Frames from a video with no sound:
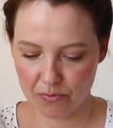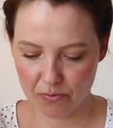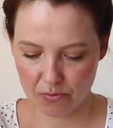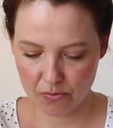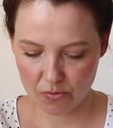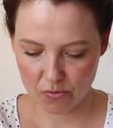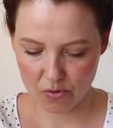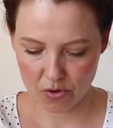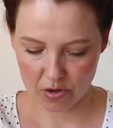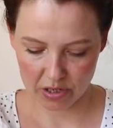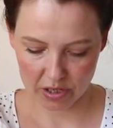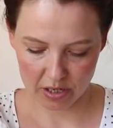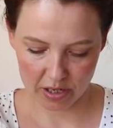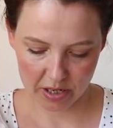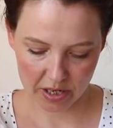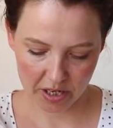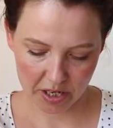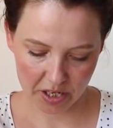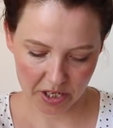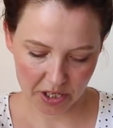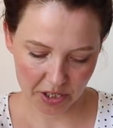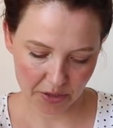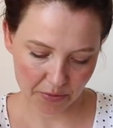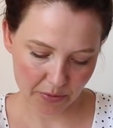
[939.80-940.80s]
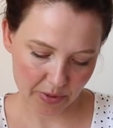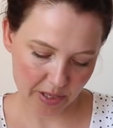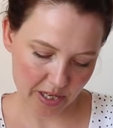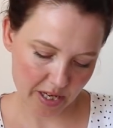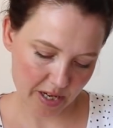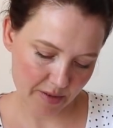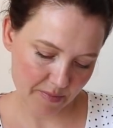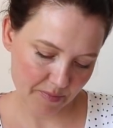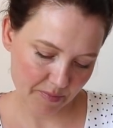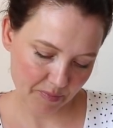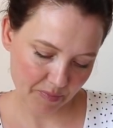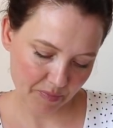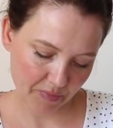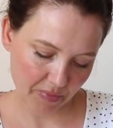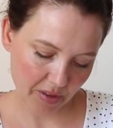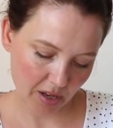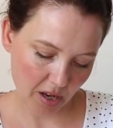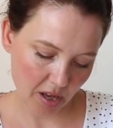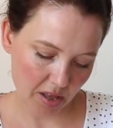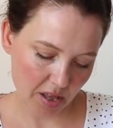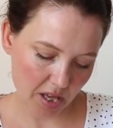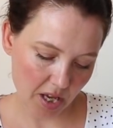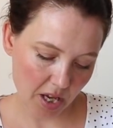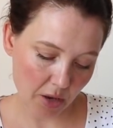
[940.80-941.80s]
what I could do with it.
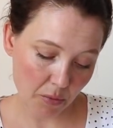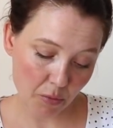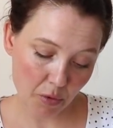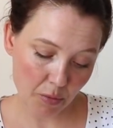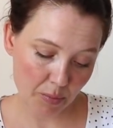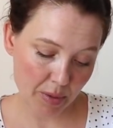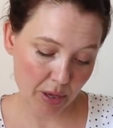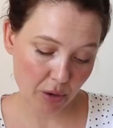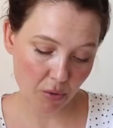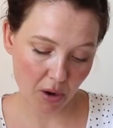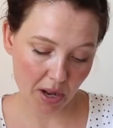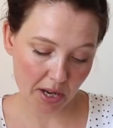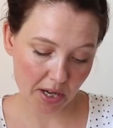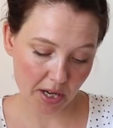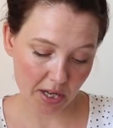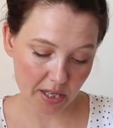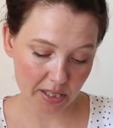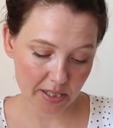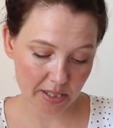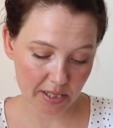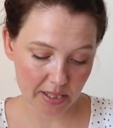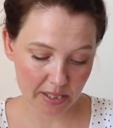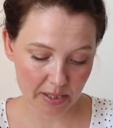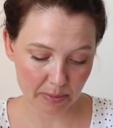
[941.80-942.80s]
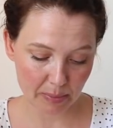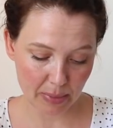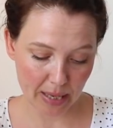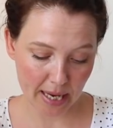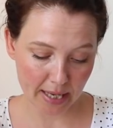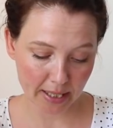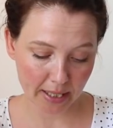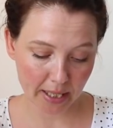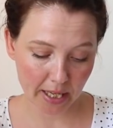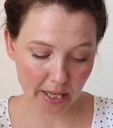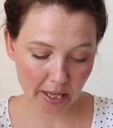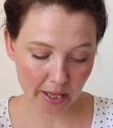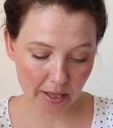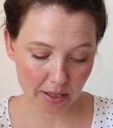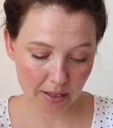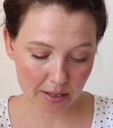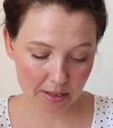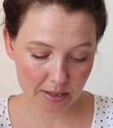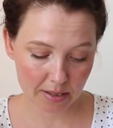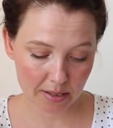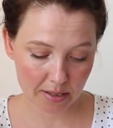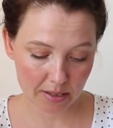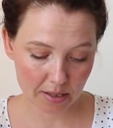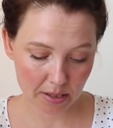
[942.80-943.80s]
I think it would be quite nice as a
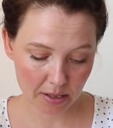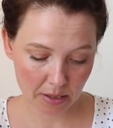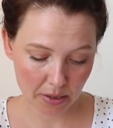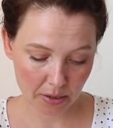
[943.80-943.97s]
blanket.